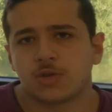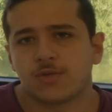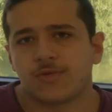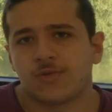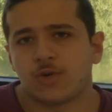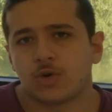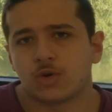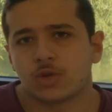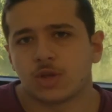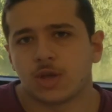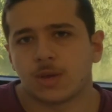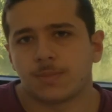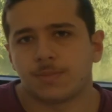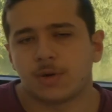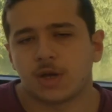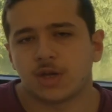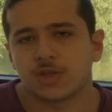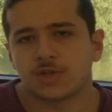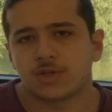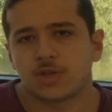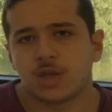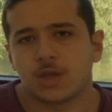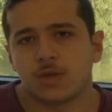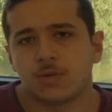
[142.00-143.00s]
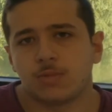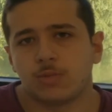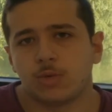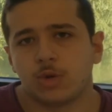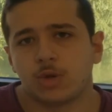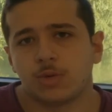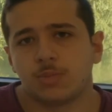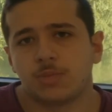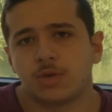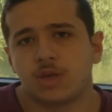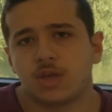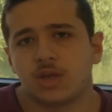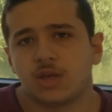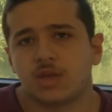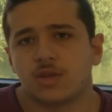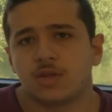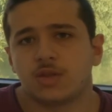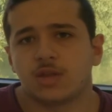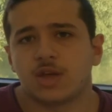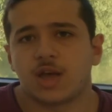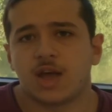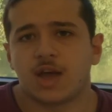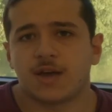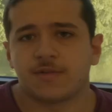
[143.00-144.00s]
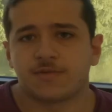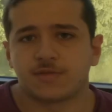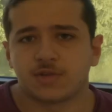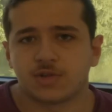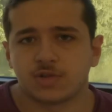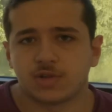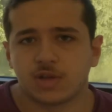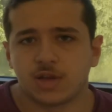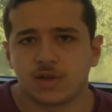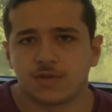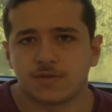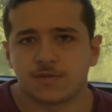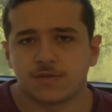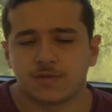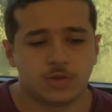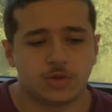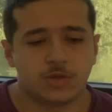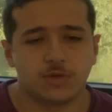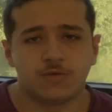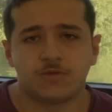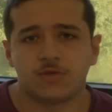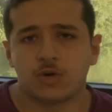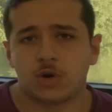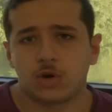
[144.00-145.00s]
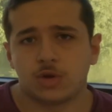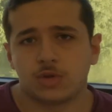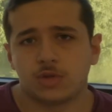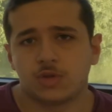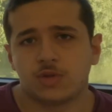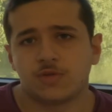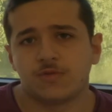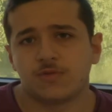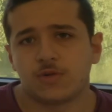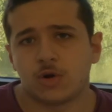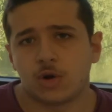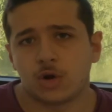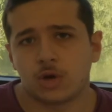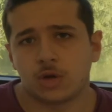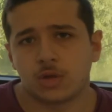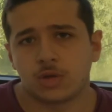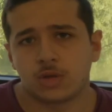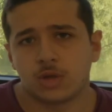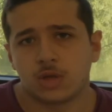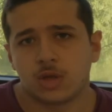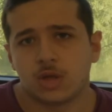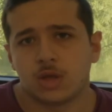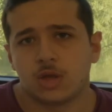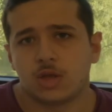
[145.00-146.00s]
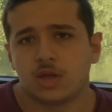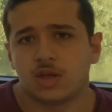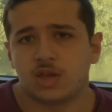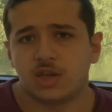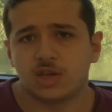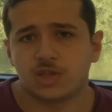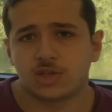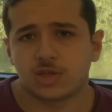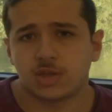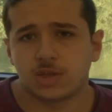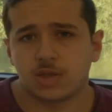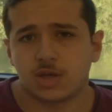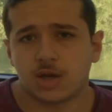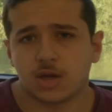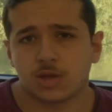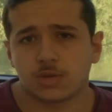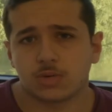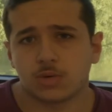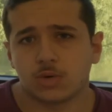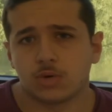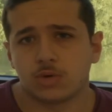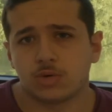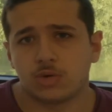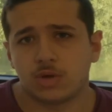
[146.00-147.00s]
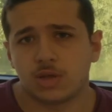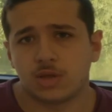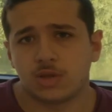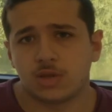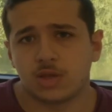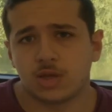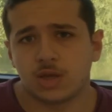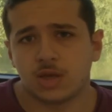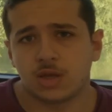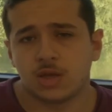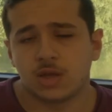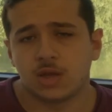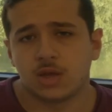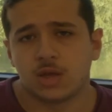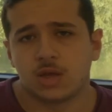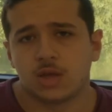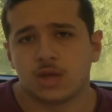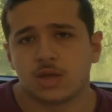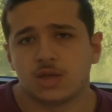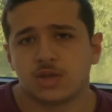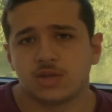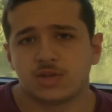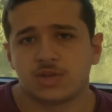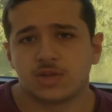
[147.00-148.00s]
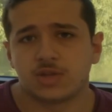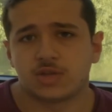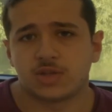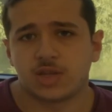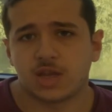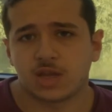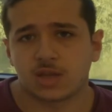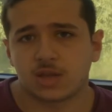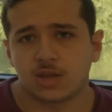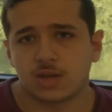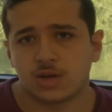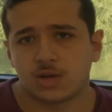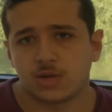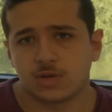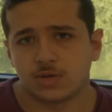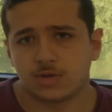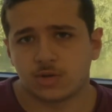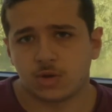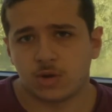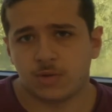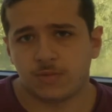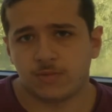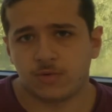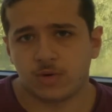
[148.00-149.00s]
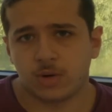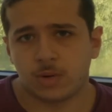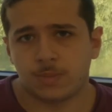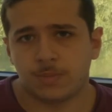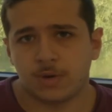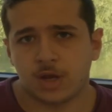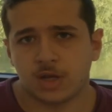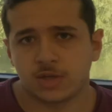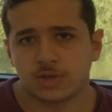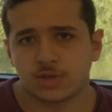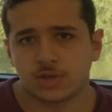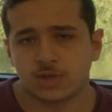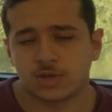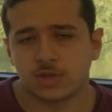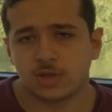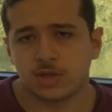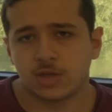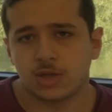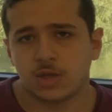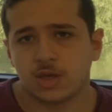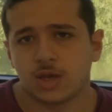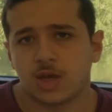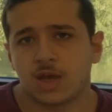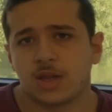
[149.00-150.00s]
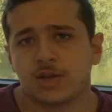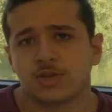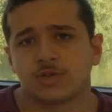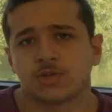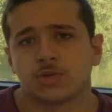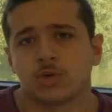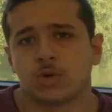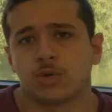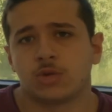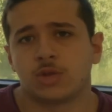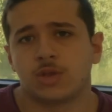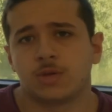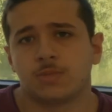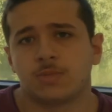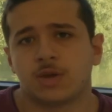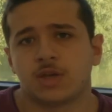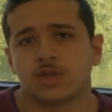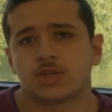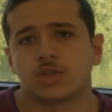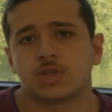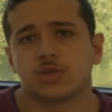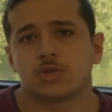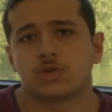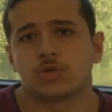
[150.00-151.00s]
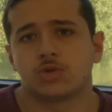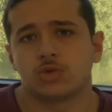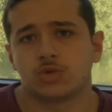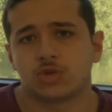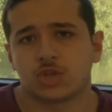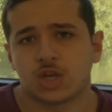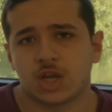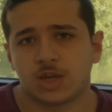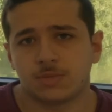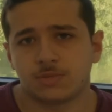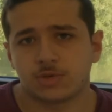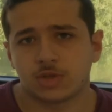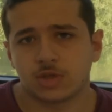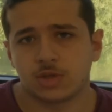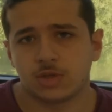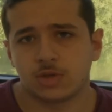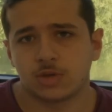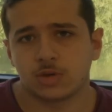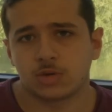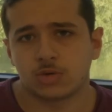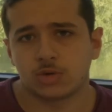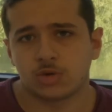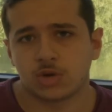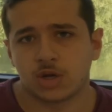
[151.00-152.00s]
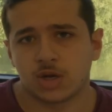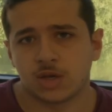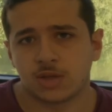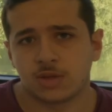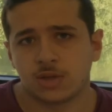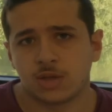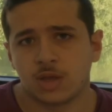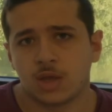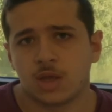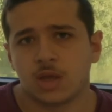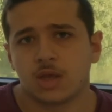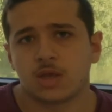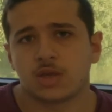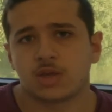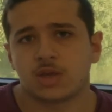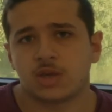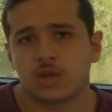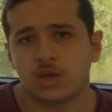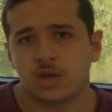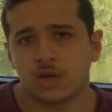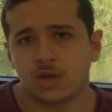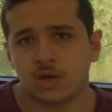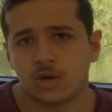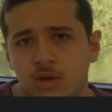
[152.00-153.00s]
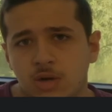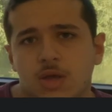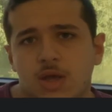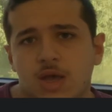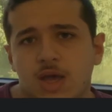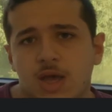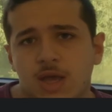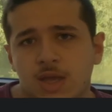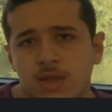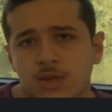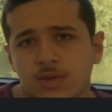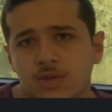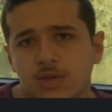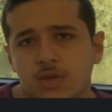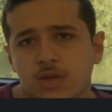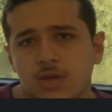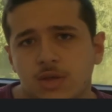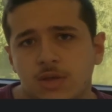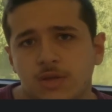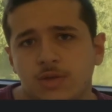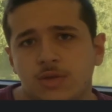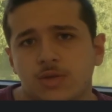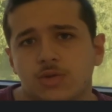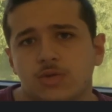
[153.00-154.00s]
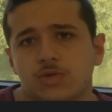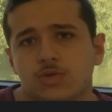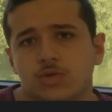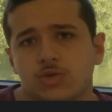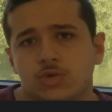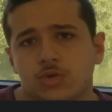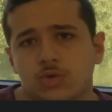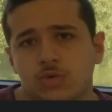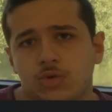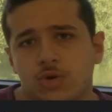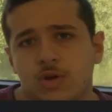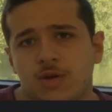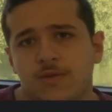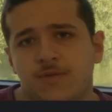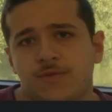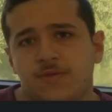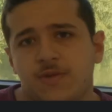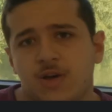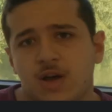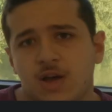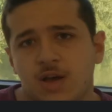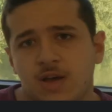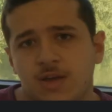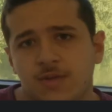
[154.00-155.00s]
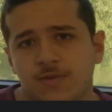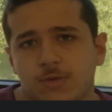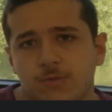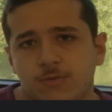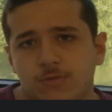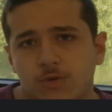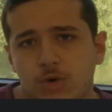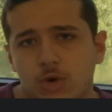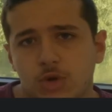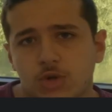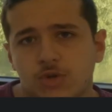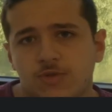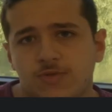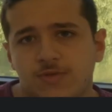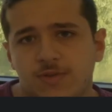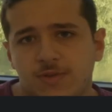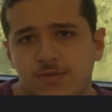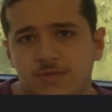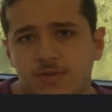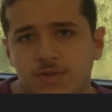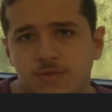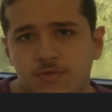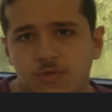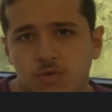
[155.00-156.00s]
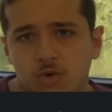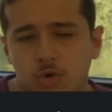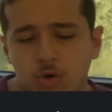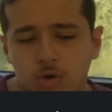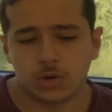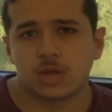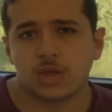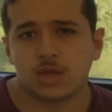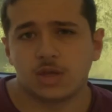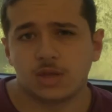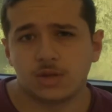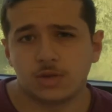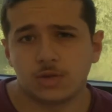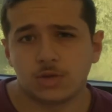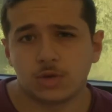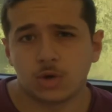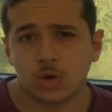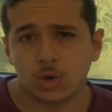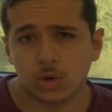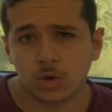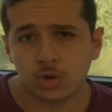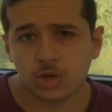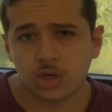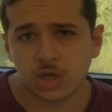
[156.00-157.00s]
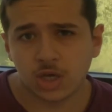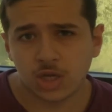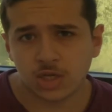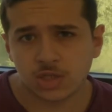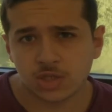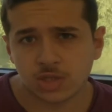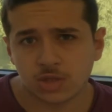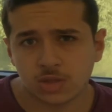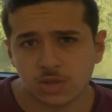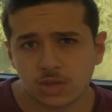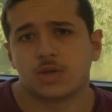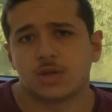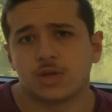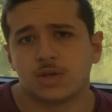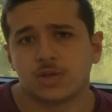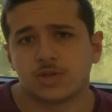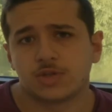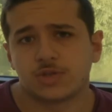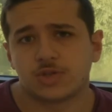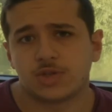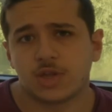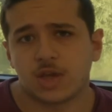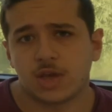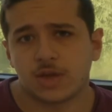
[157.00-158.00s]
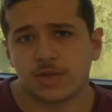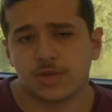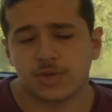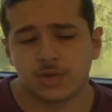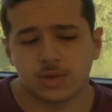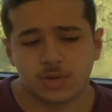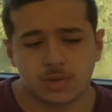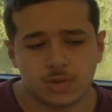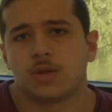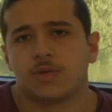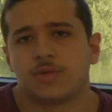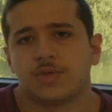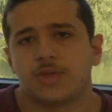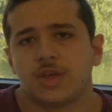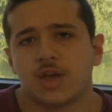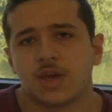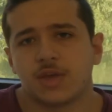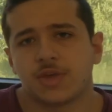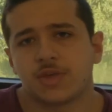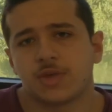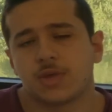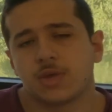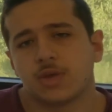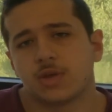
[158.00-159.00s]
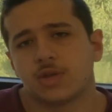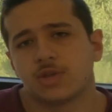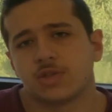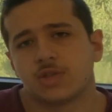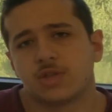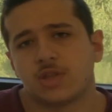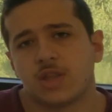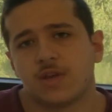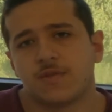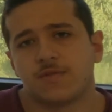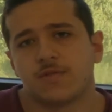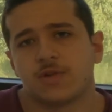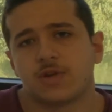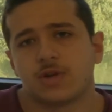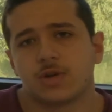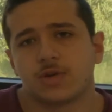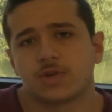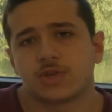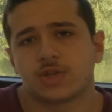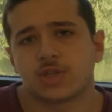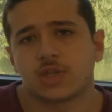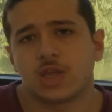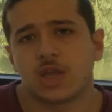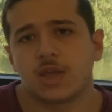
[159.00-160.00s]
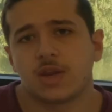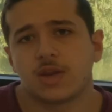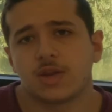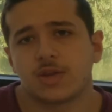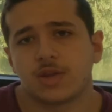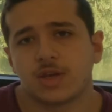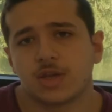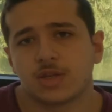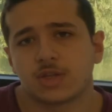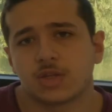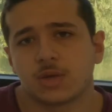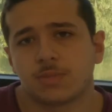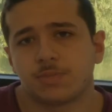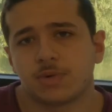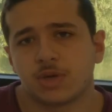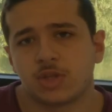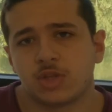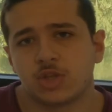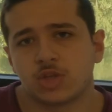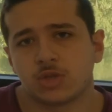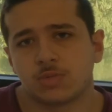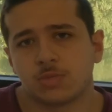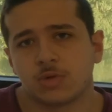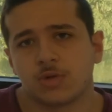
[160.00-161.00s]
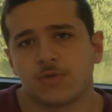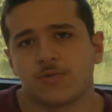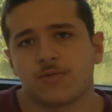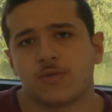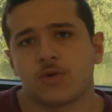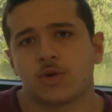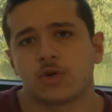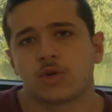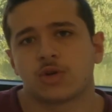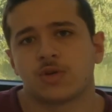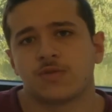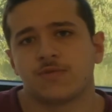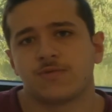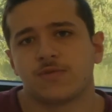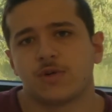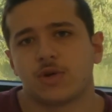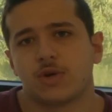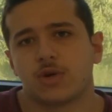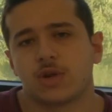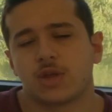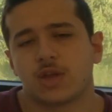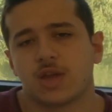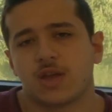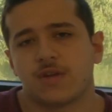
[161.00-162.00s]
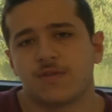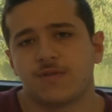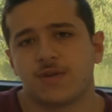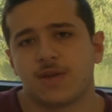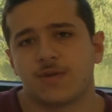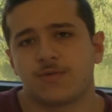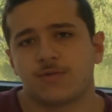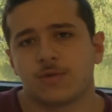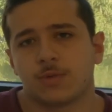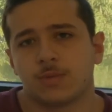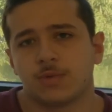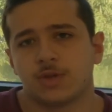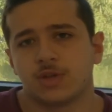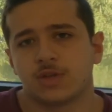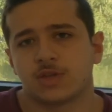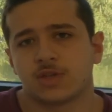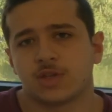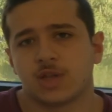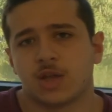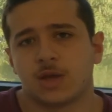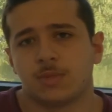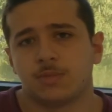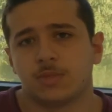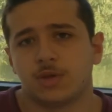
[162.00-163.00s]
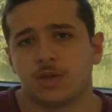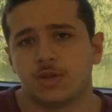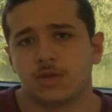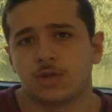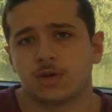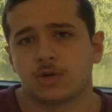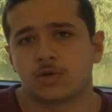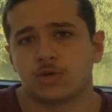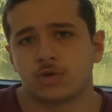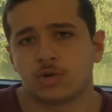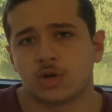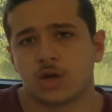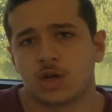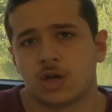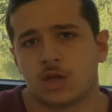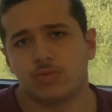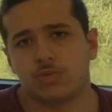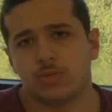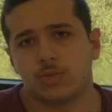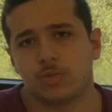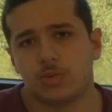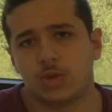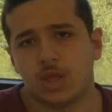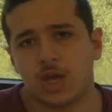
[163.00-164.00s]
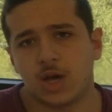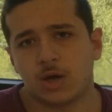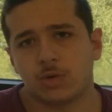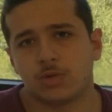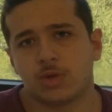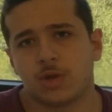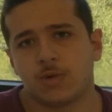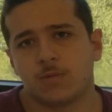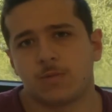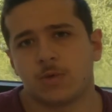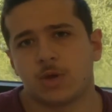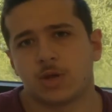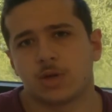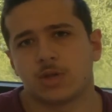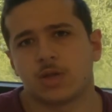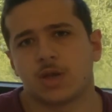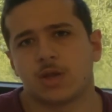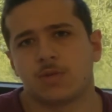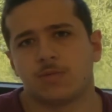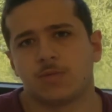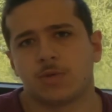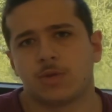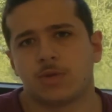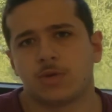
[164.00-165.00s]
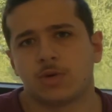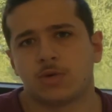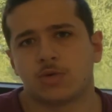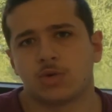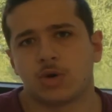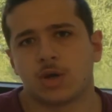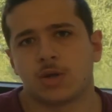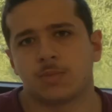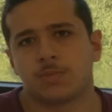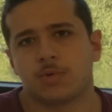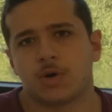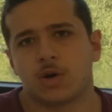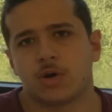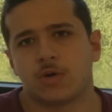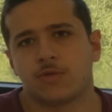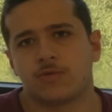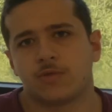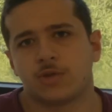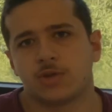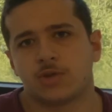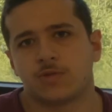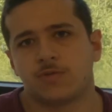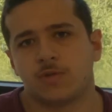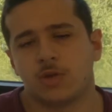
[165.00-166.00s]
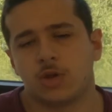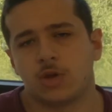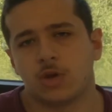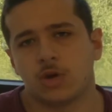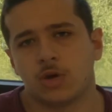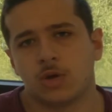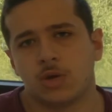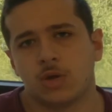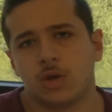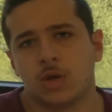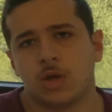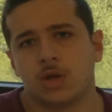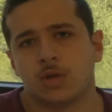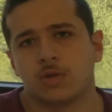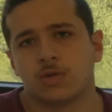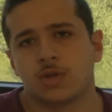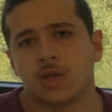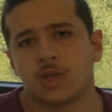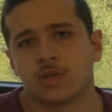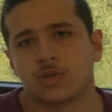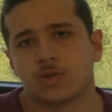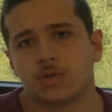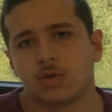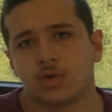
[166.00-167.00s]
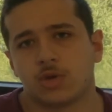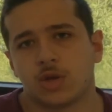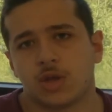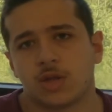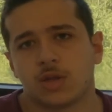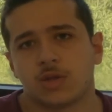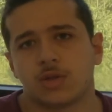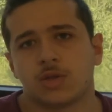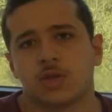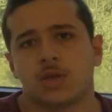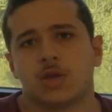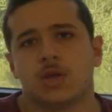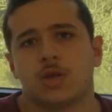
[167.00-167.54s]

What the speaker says: for the apostate will be in the afterlife. The word irtidat or ridda is the technical term for apostasy, and it's only mentioned 2 times in the Quran, here and in Surah 5 verse 54. In no occasion is death is never stated as a punishment for converting away from Islam in the Quran. Now that we are done with the Quran part of this video, let's look at